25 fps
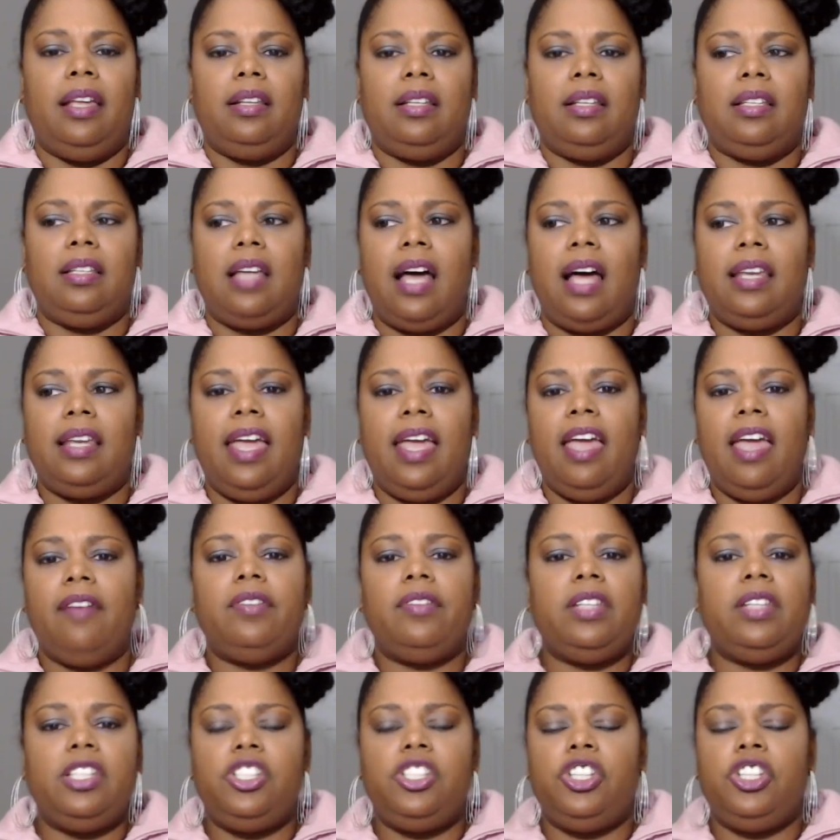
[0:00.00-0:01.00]
Dr.
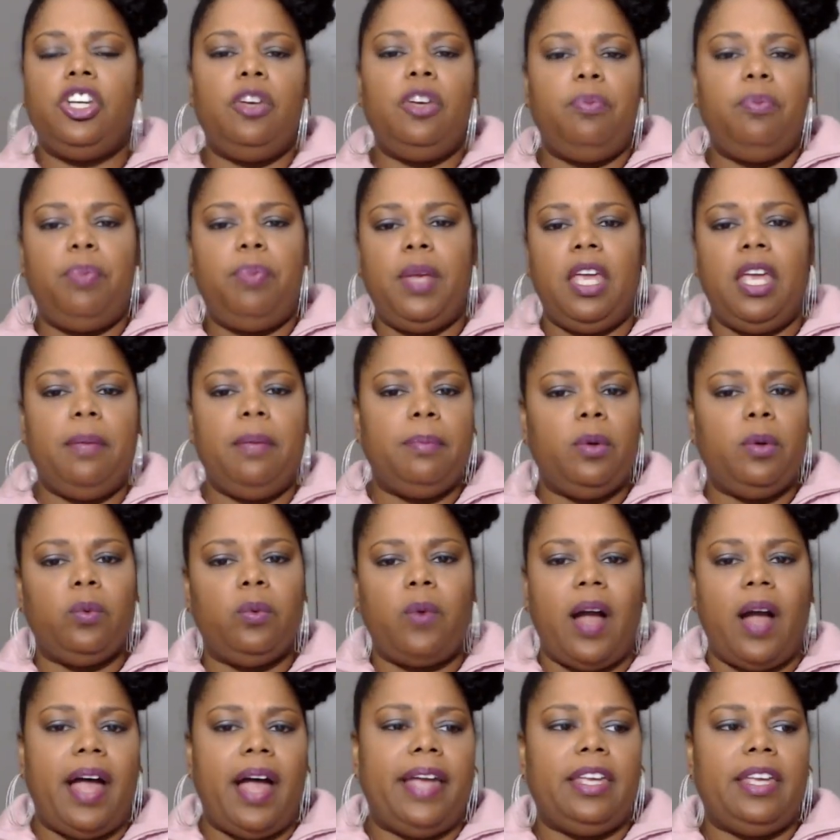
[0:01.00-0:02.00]
Heavenly shouldn't pick
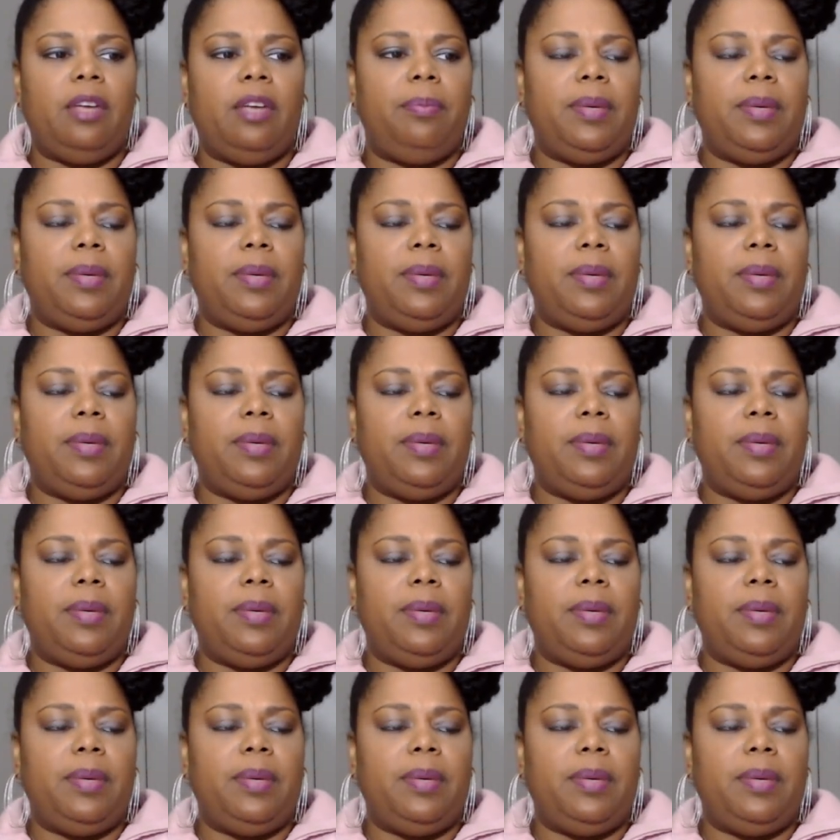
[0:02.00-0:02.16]
Mariah,